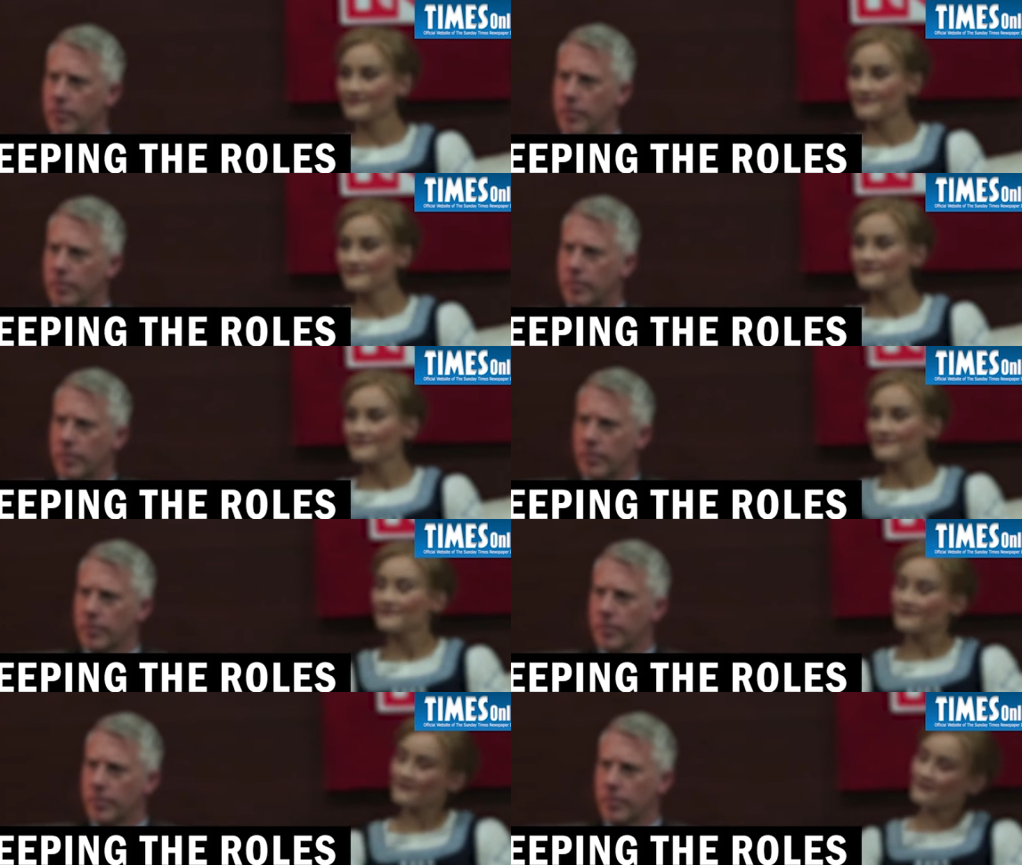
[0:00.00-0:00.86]

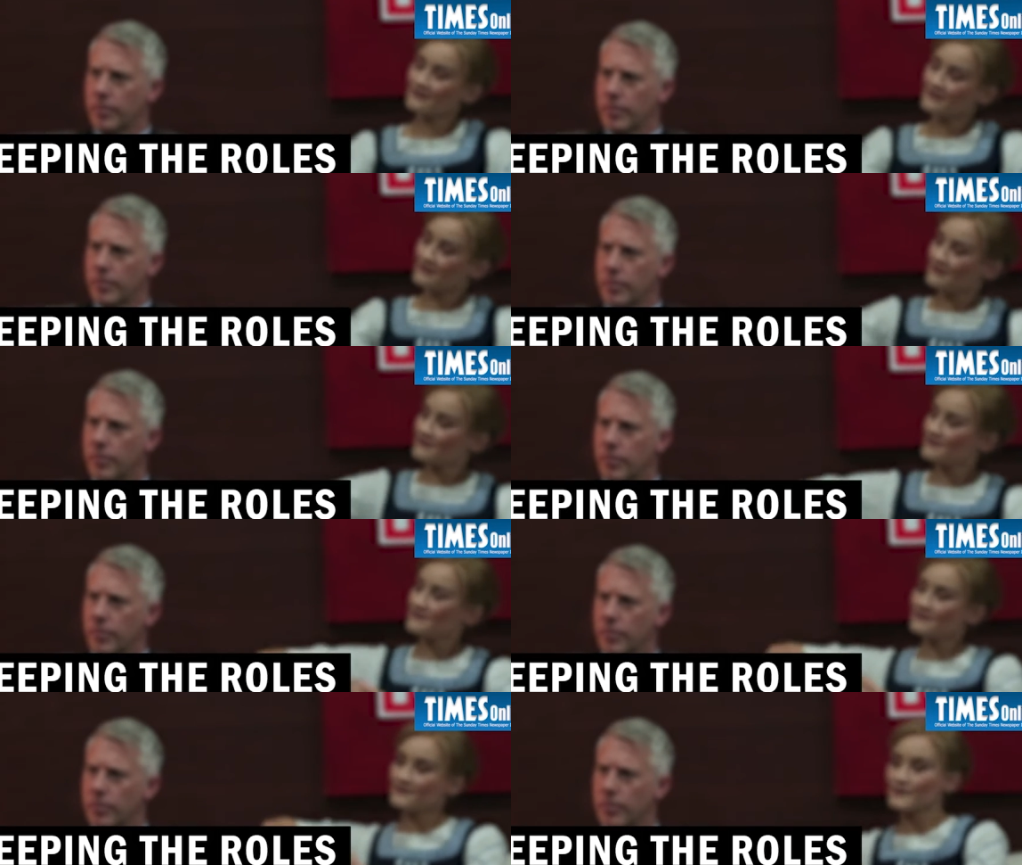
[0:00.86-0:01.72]

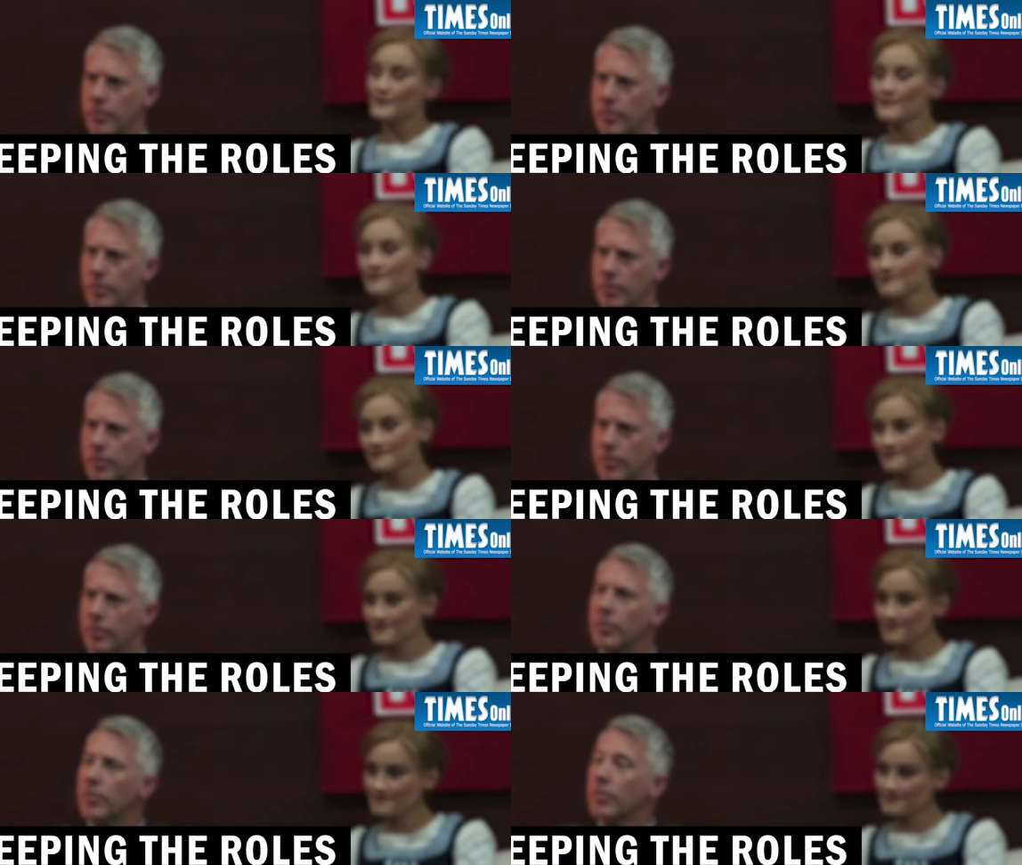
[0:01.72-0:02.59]

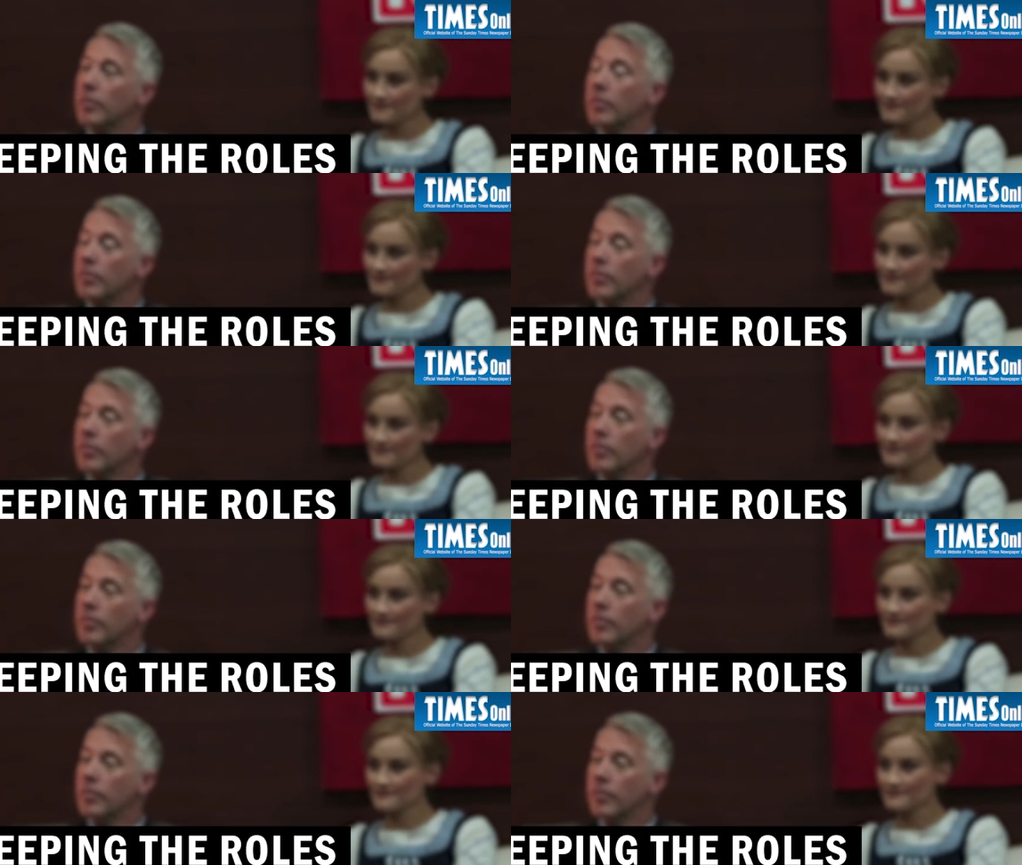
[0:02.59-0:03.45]

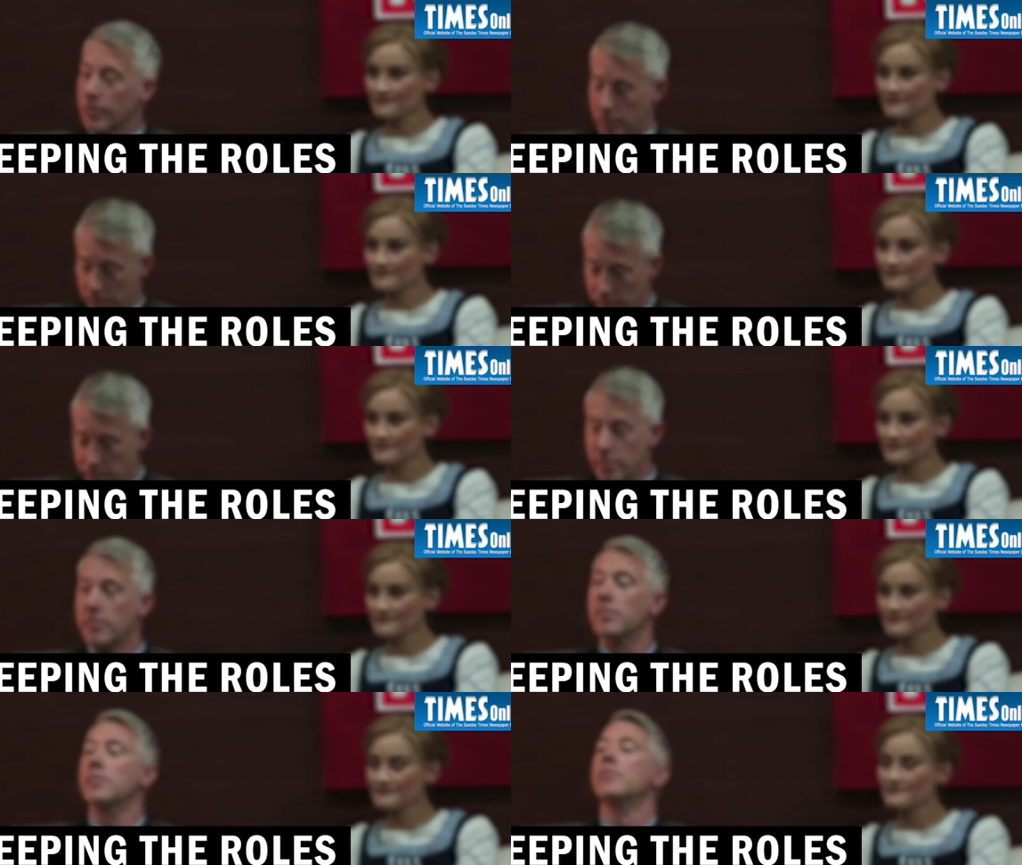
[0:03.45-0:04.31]

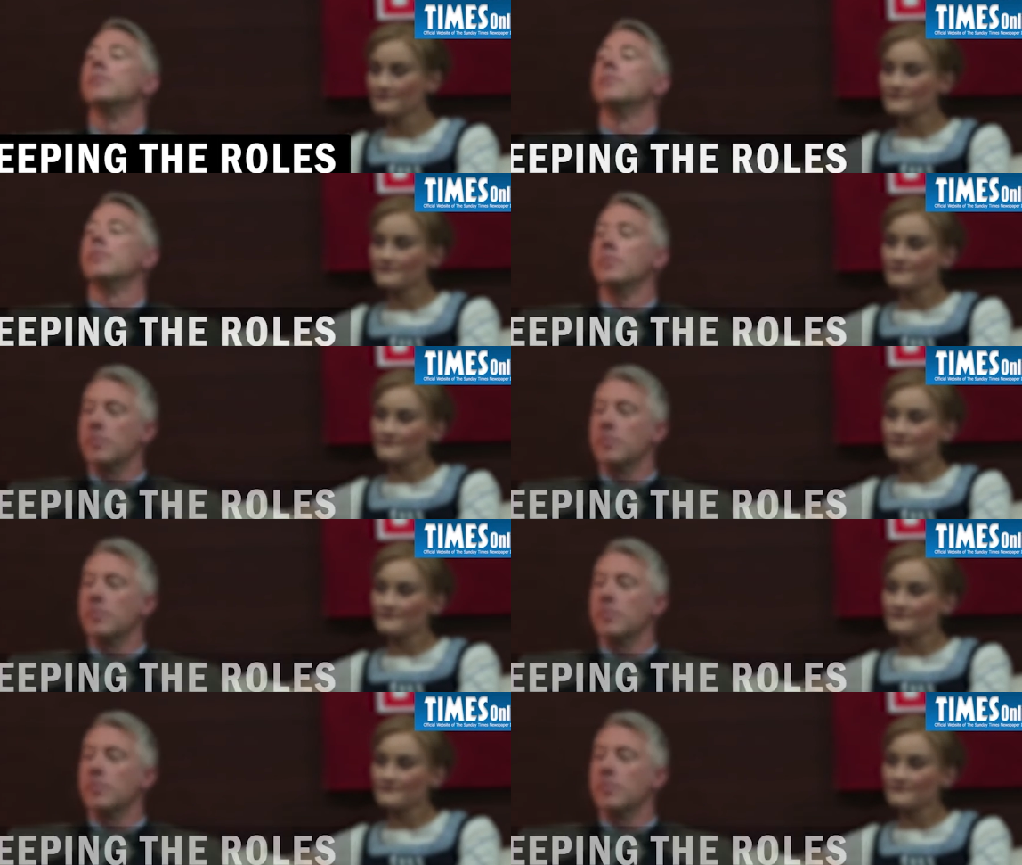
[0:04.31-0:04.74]
(no one is talking)